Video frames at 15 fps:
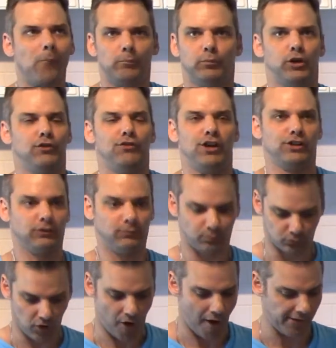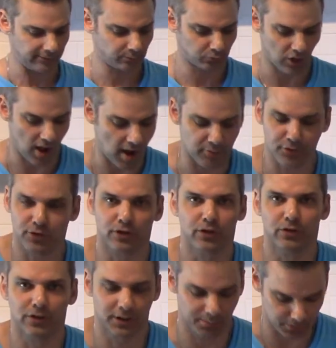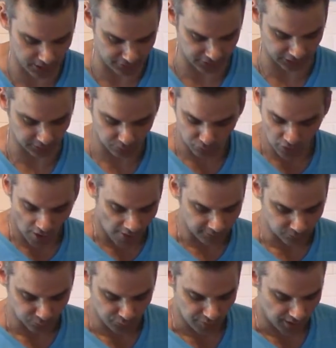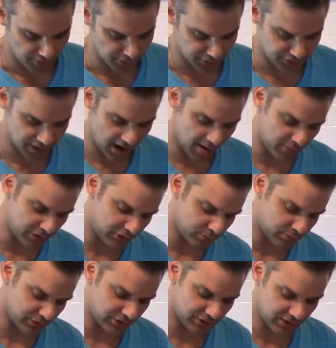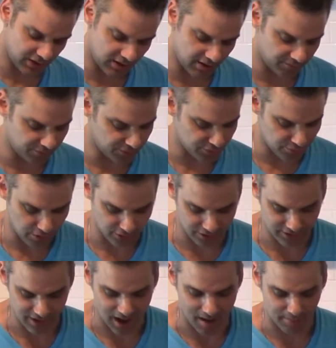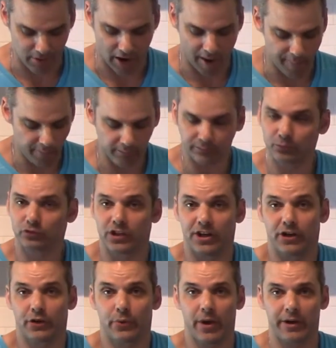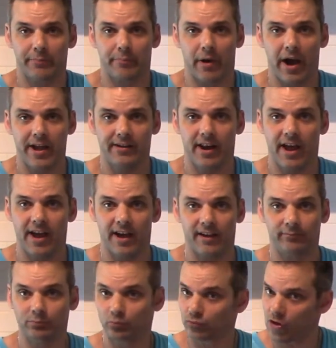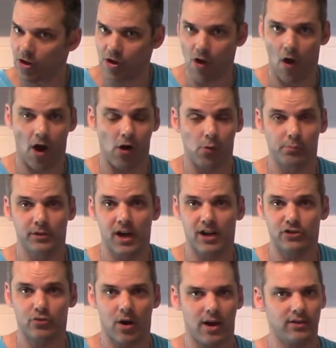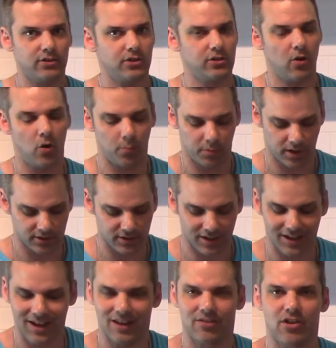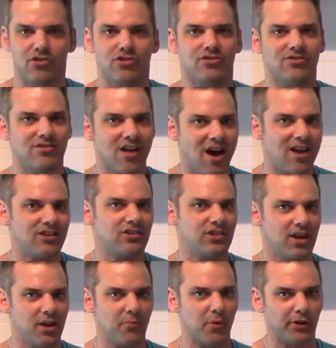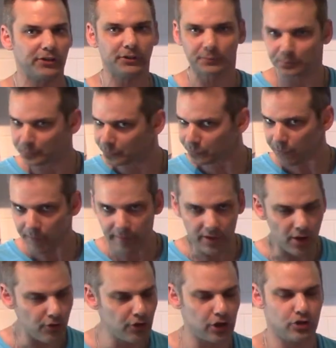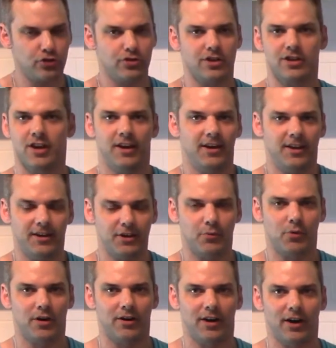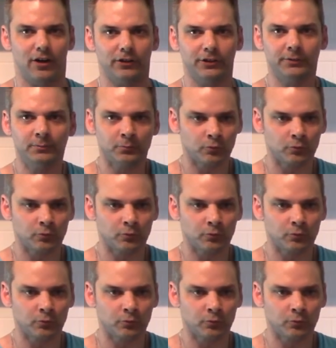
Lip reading: perfect, absolutely perfect. The sandwich, we're just going to throw the top on, take a quick bite, and you know, I hope you guys try this at home because again, this is not a sandwich that you can get anywhere else,